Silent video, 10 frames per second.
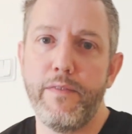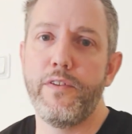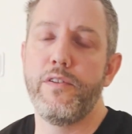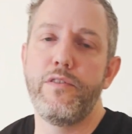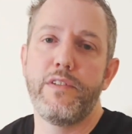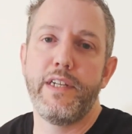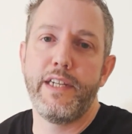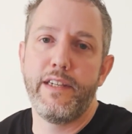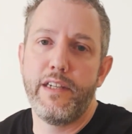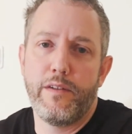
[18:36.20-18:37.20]
if you're new to
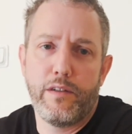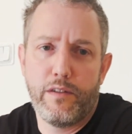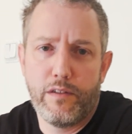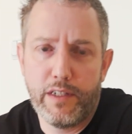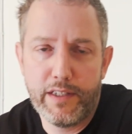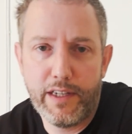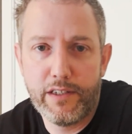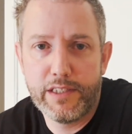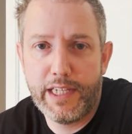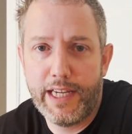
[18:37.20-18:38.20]
D&D, you need to
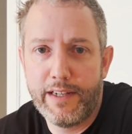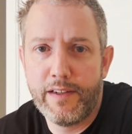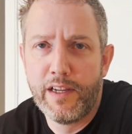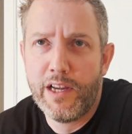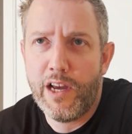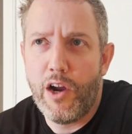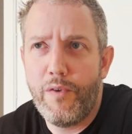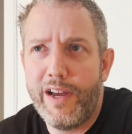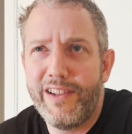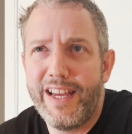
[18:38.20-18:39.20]
understand
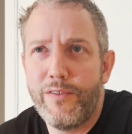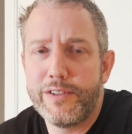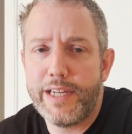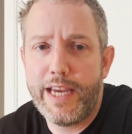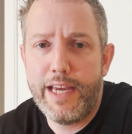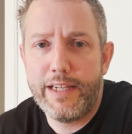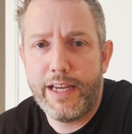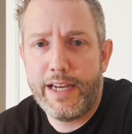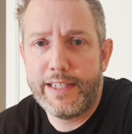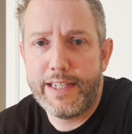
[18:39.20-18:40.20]
around levels 8,
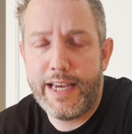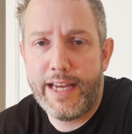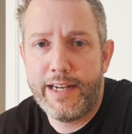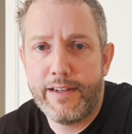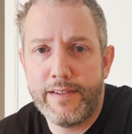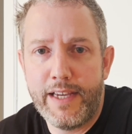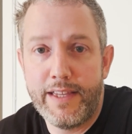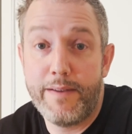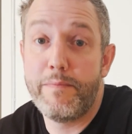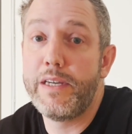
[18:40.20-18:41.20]
9, 10,
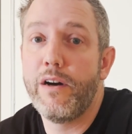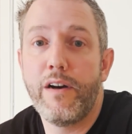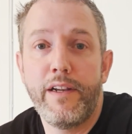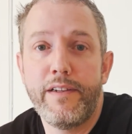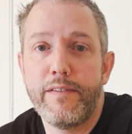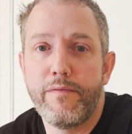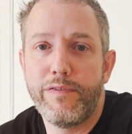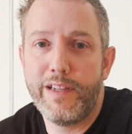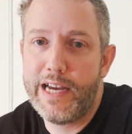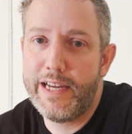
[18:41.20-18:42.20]
and then beyond,
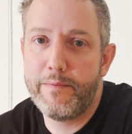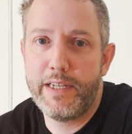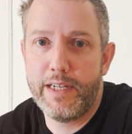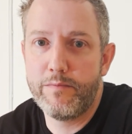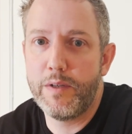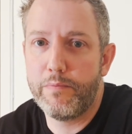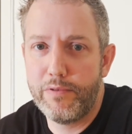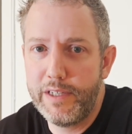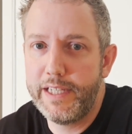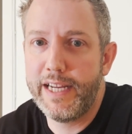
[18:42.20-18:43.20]
flying becomes a
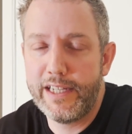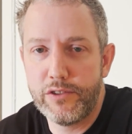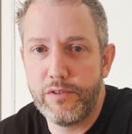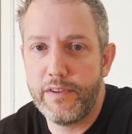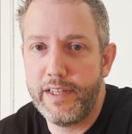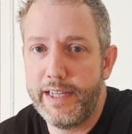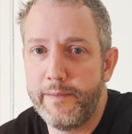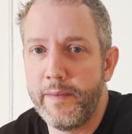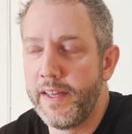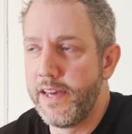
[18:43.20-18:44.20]
pretty natural
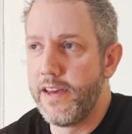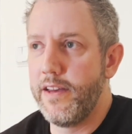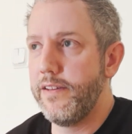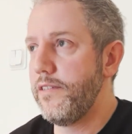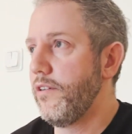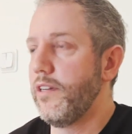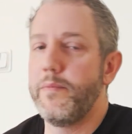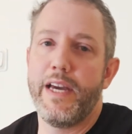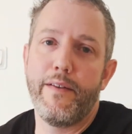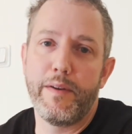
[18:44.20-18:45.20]
thing. You're going to
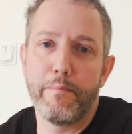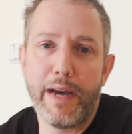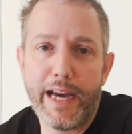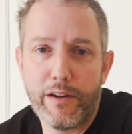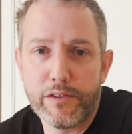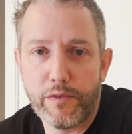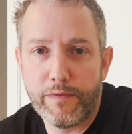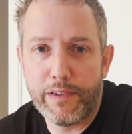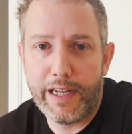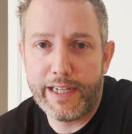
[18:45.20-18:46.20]
be having battles
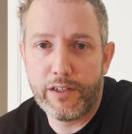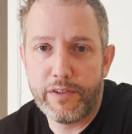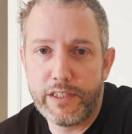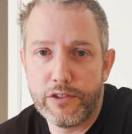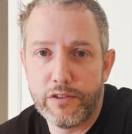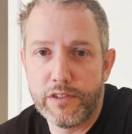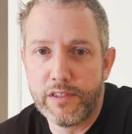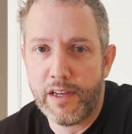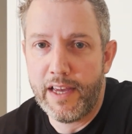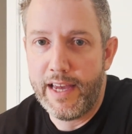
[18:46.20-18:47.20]
with flying
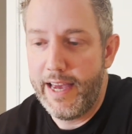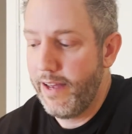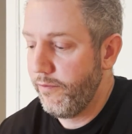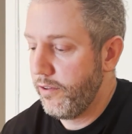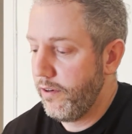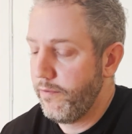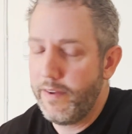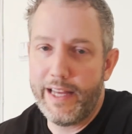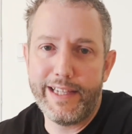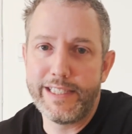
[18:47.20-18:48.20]
creatures. And for
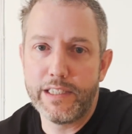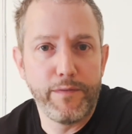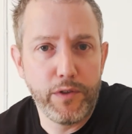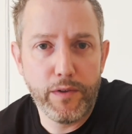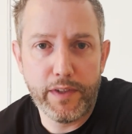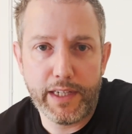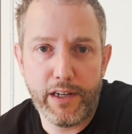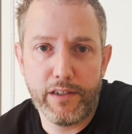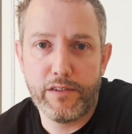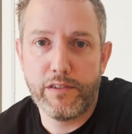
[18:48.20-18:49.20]
at least a few of the
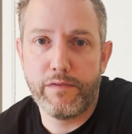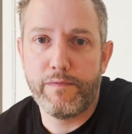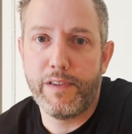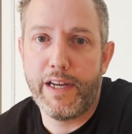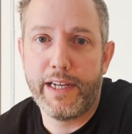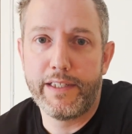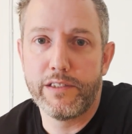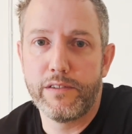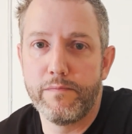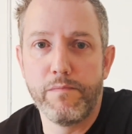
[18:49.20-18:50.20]
characters,
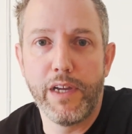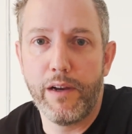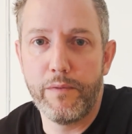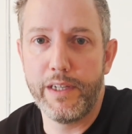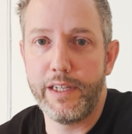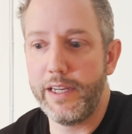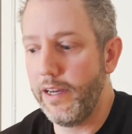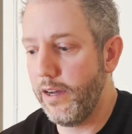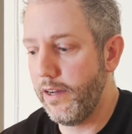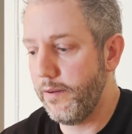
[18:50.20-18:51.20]
flying's not really
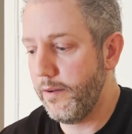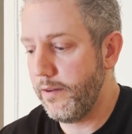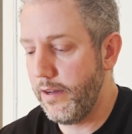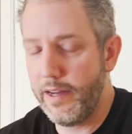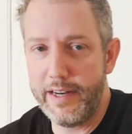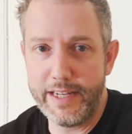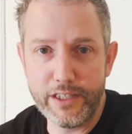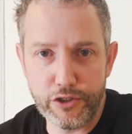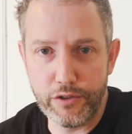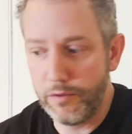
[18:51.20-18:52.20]
an
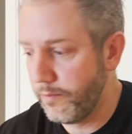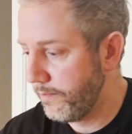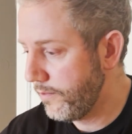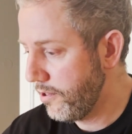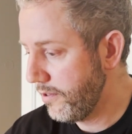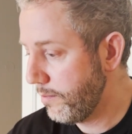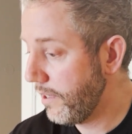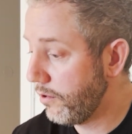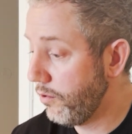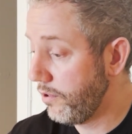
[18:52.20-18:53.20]
issue. So it's
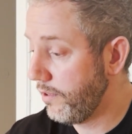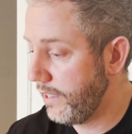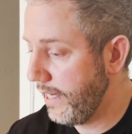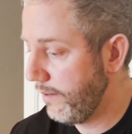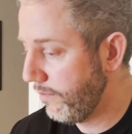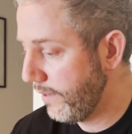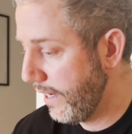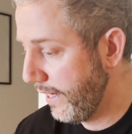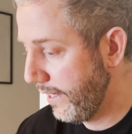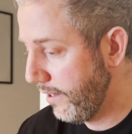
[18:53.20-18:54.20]
pretty cool. You can gain
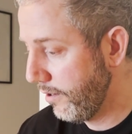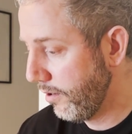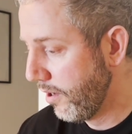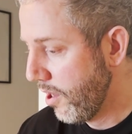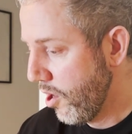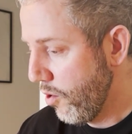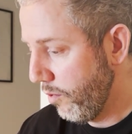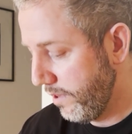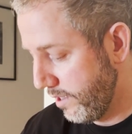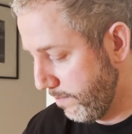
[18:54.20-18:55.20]
flying here
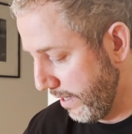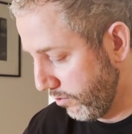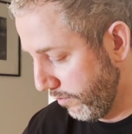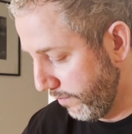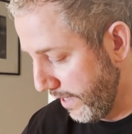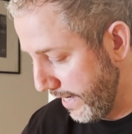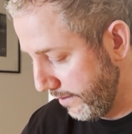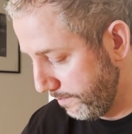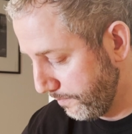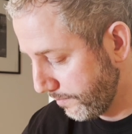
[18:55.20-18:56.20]
with the spectral
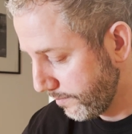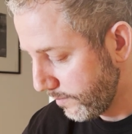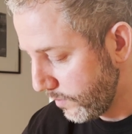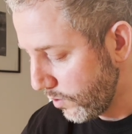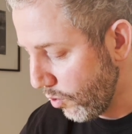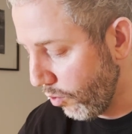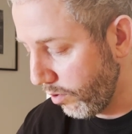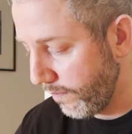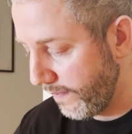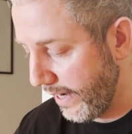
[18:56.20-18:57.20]
flight,
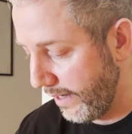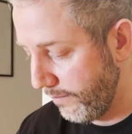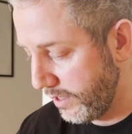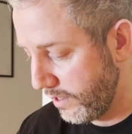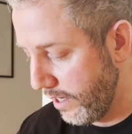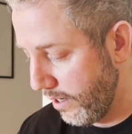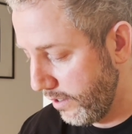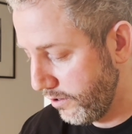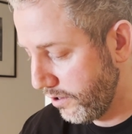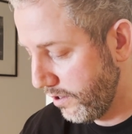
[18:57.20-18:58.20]
horrifying
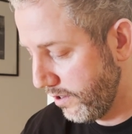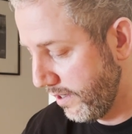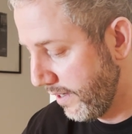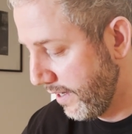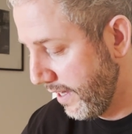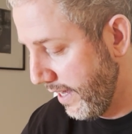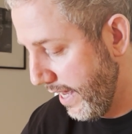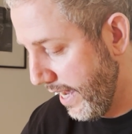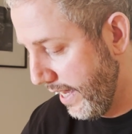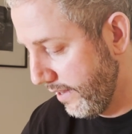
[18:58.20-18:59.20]
visage,
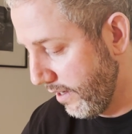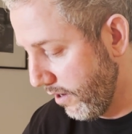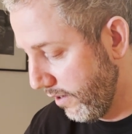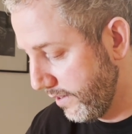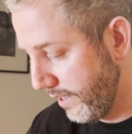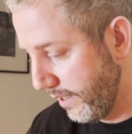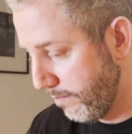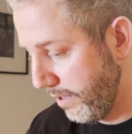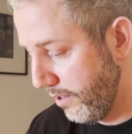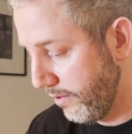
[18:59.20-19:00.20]
and the haunting
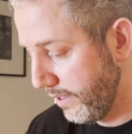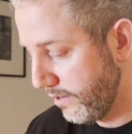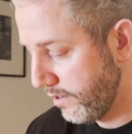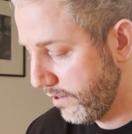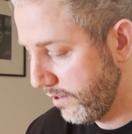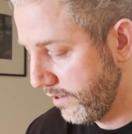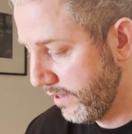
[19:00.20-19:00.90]
appearance.